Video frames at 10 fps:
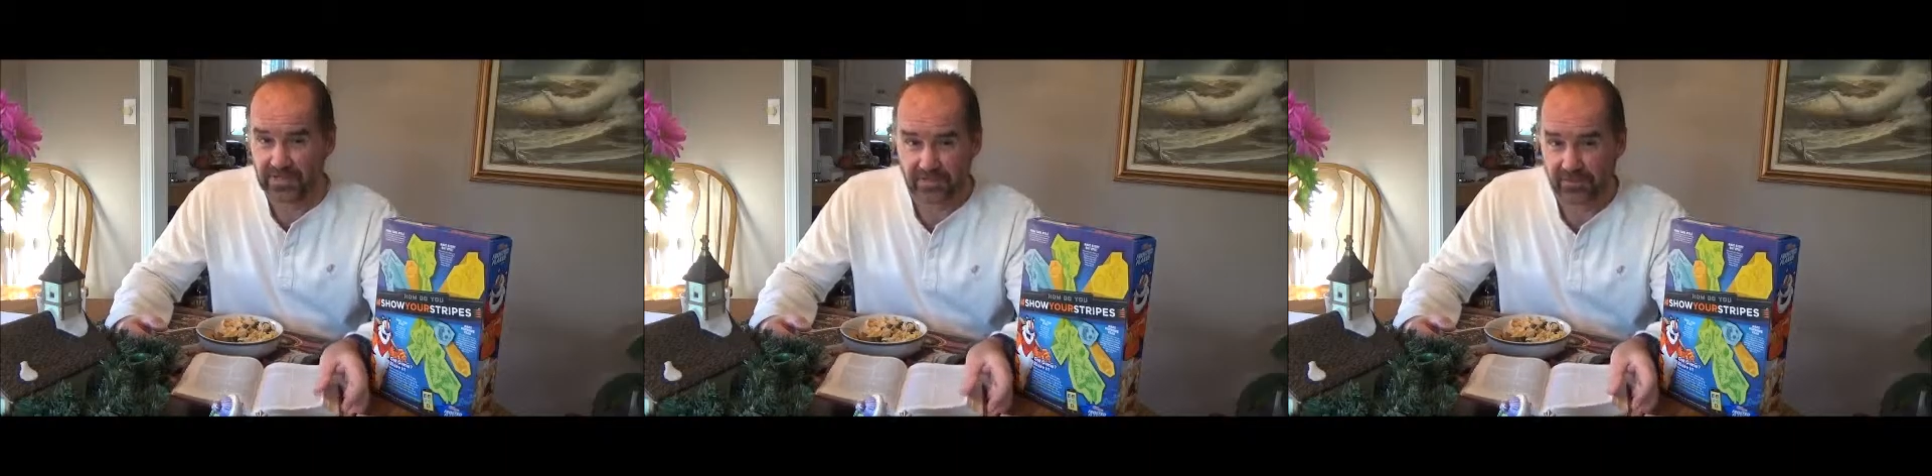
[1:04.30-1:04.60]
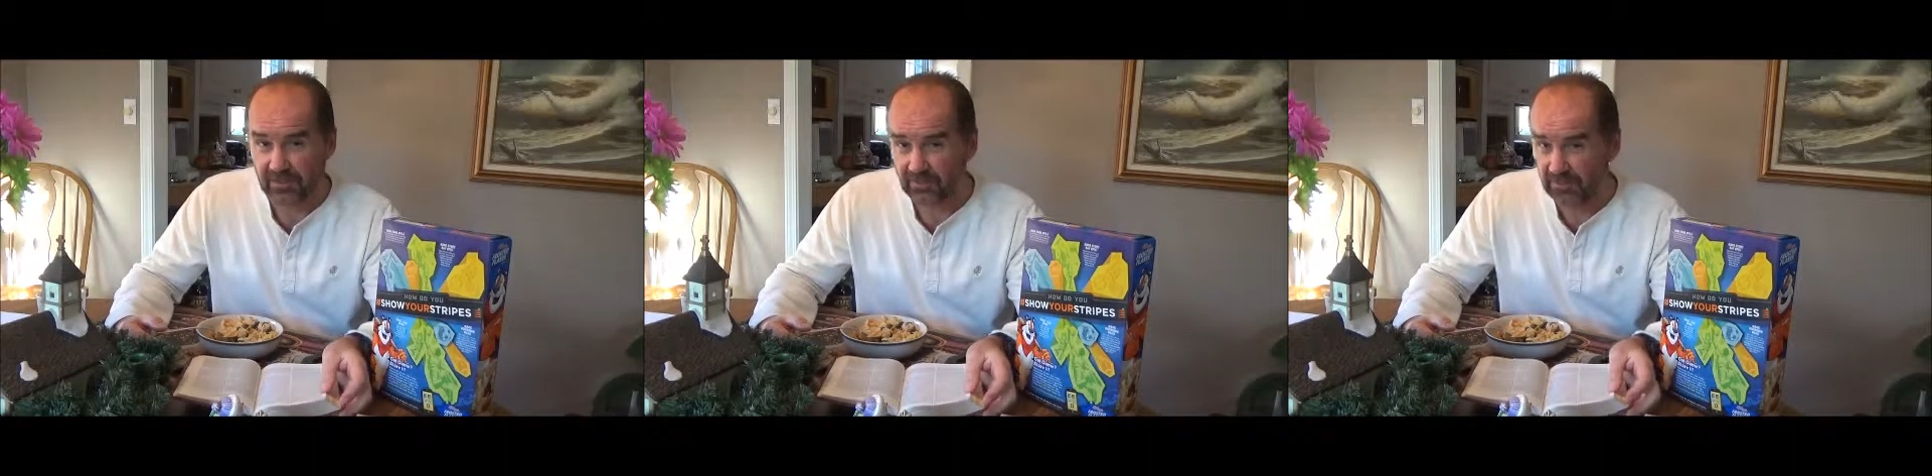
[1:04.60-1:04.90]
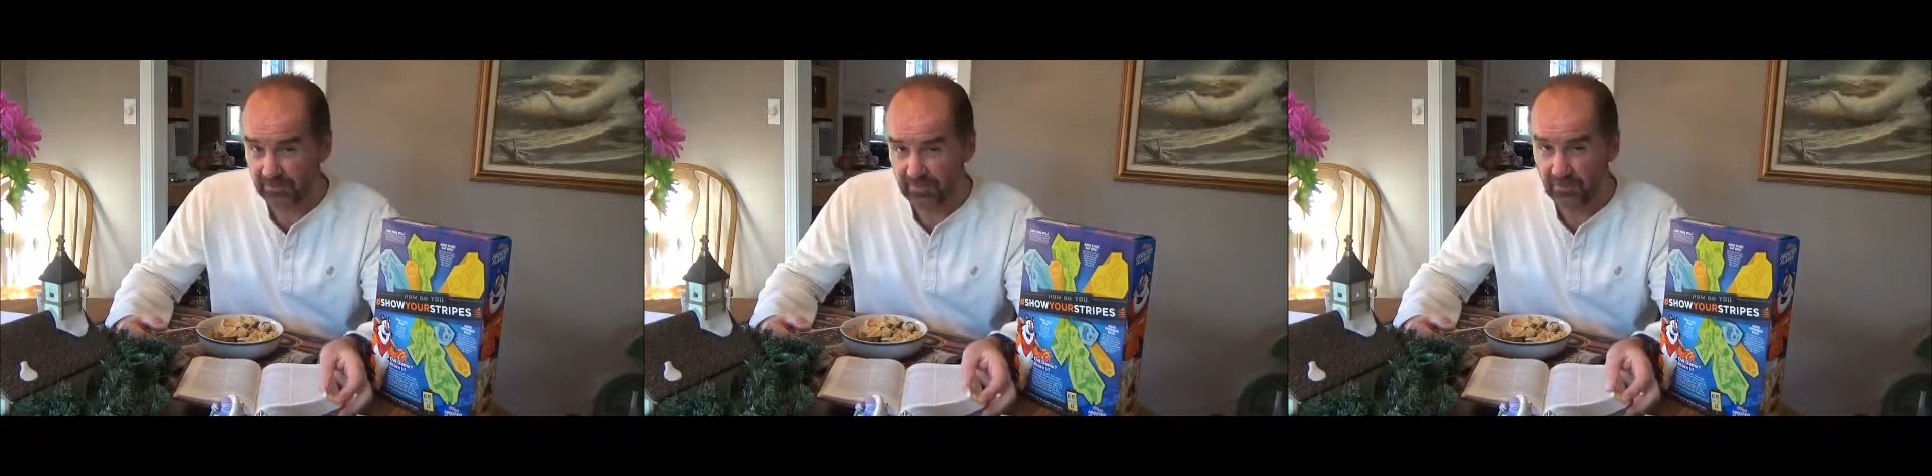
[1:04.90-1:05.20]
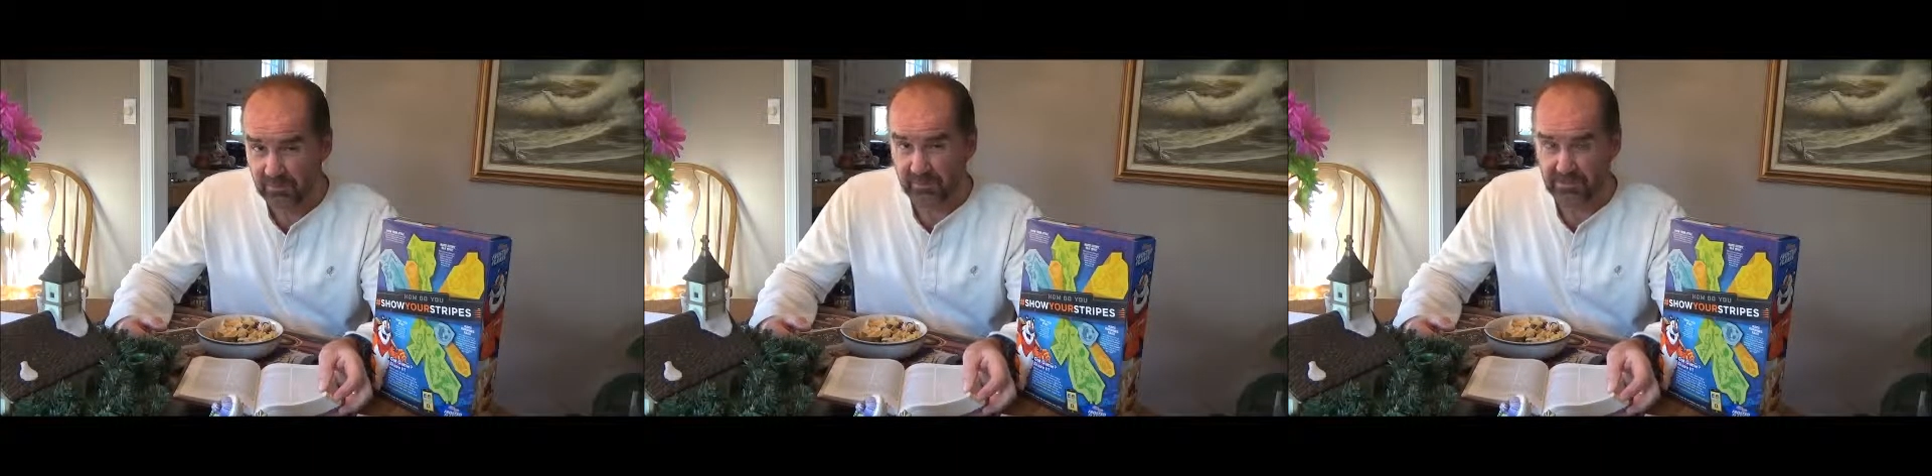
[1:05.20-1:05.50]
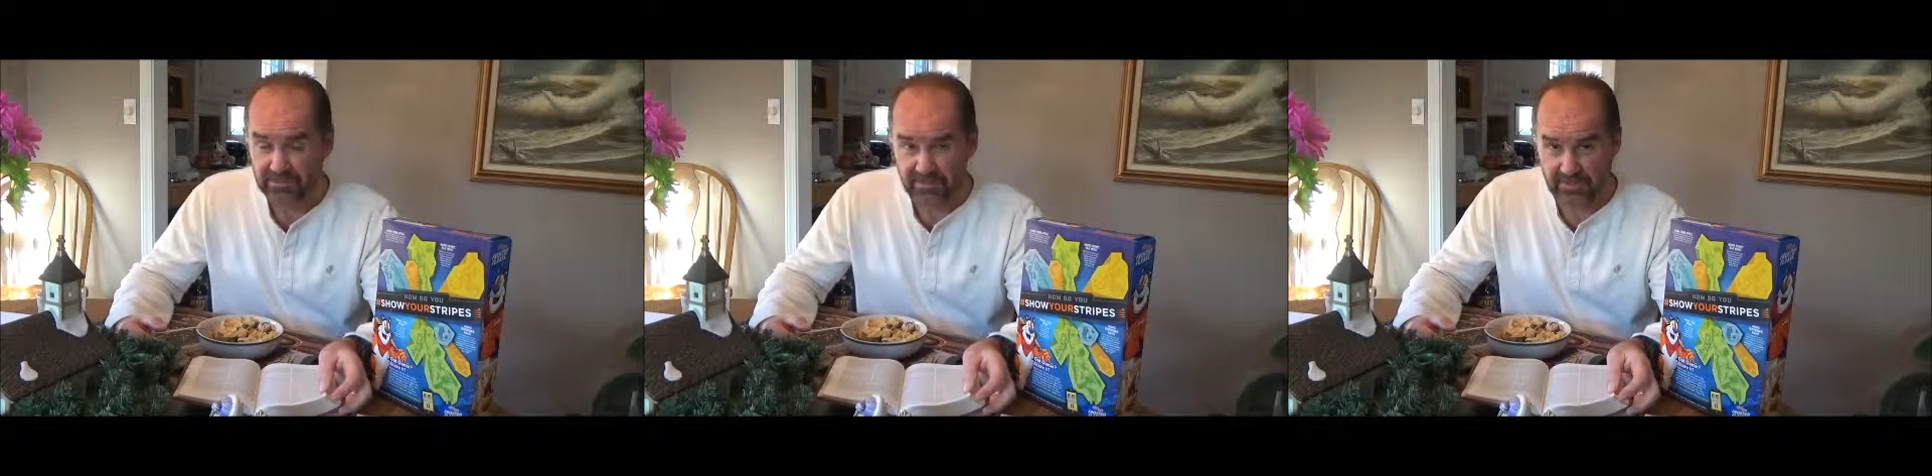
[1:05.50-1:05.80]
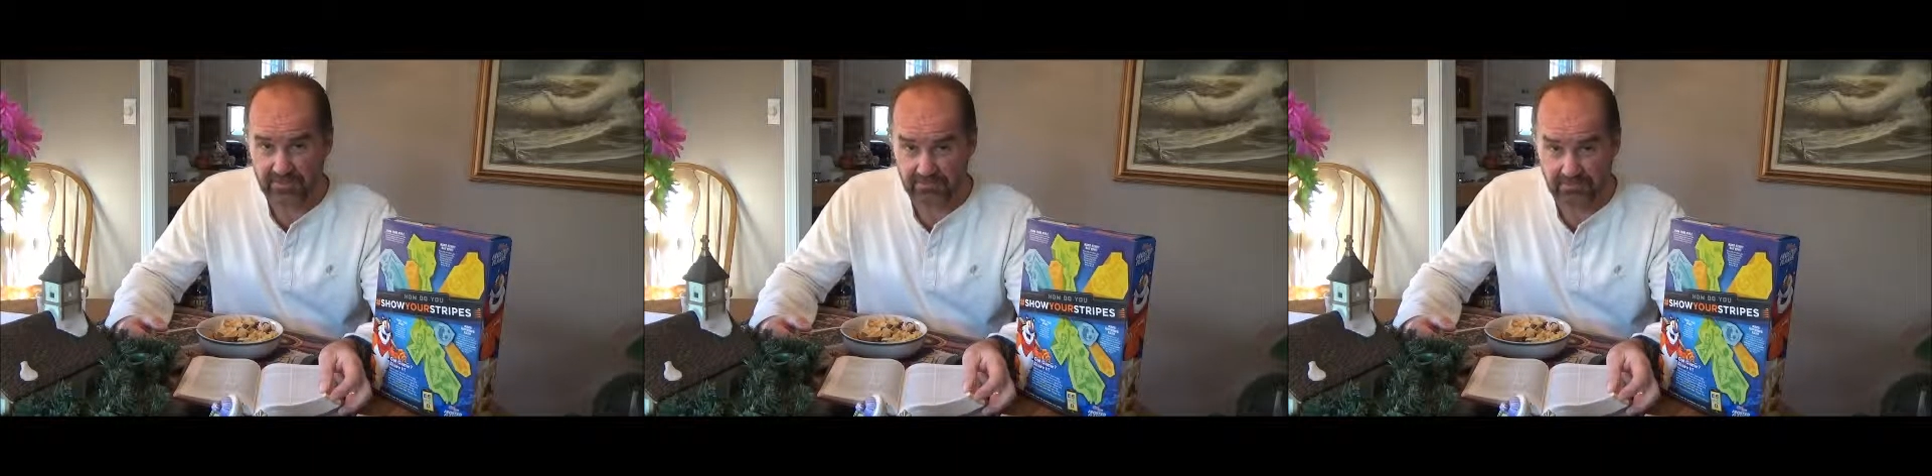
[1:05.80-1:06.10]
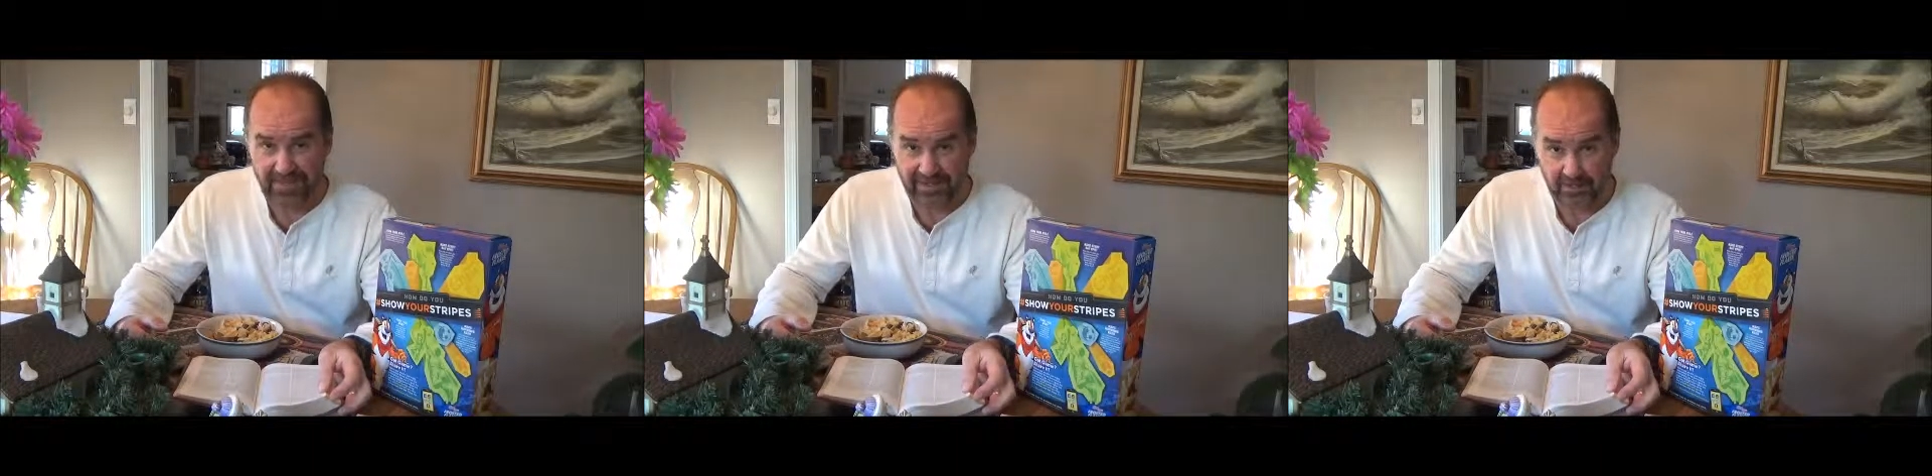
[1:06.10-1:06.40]
out there would agree with us that
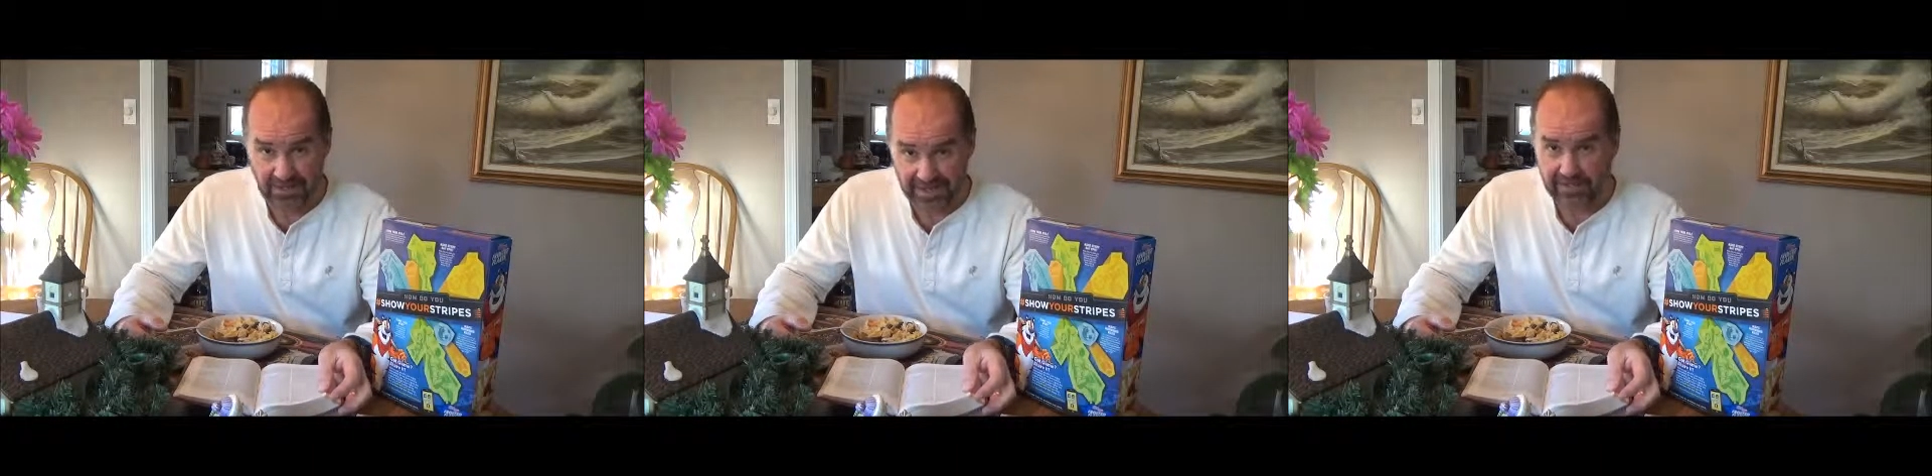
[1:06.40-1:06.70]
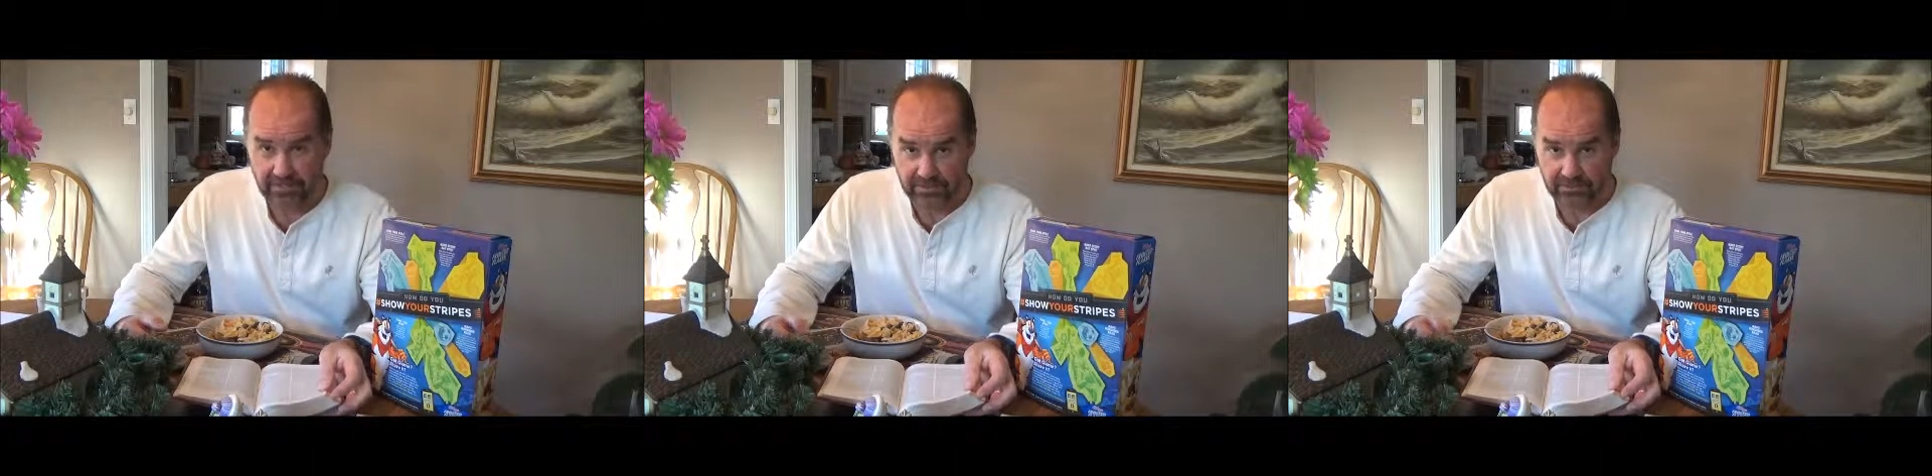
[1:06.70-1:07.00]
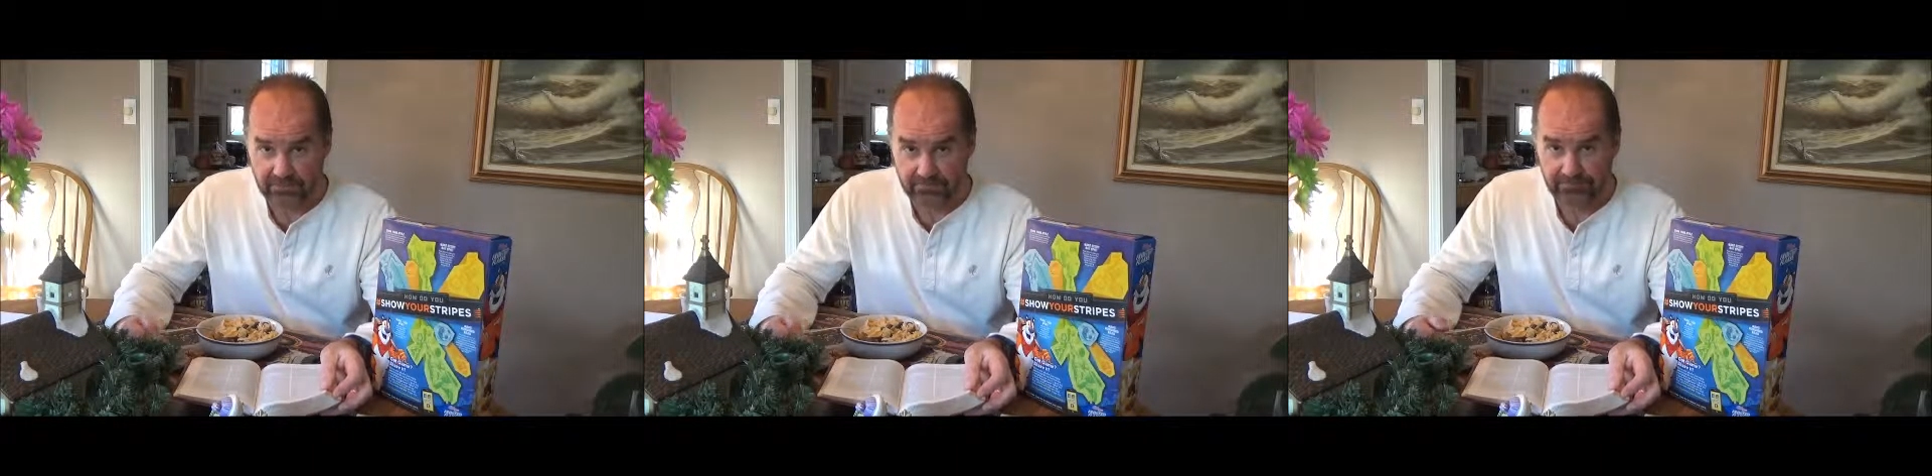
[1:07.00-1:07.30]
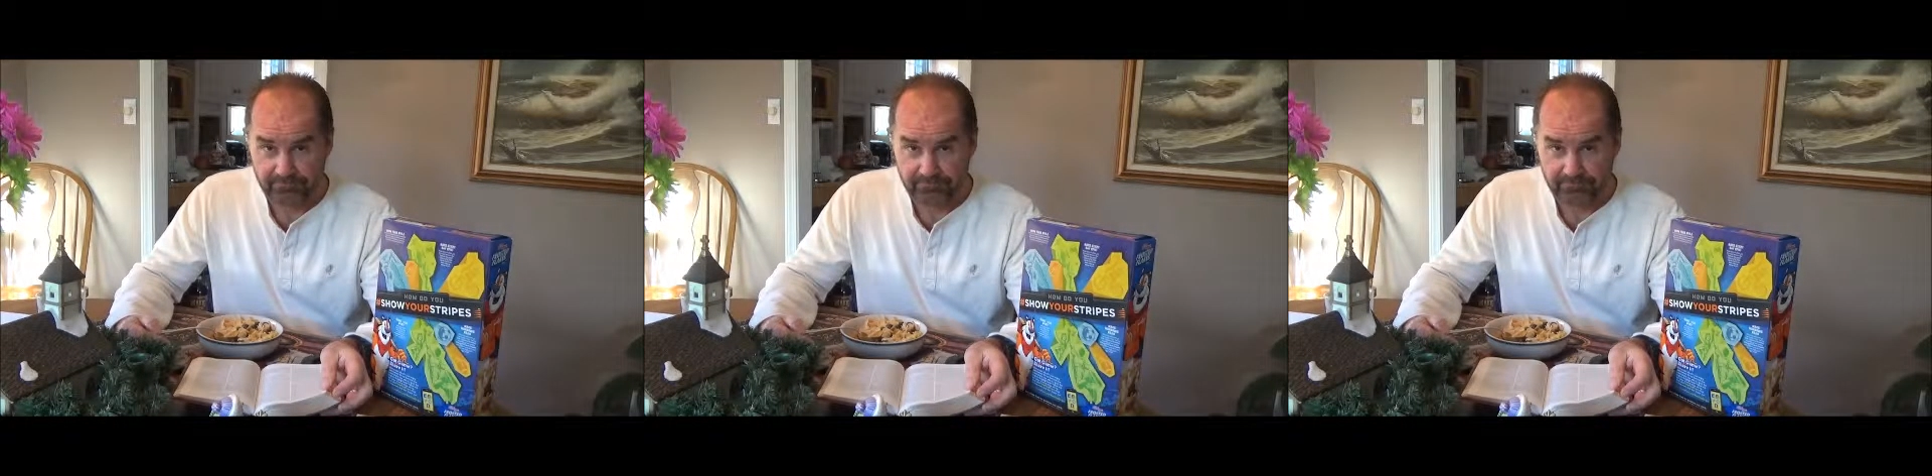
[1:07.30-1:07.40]
matter matters.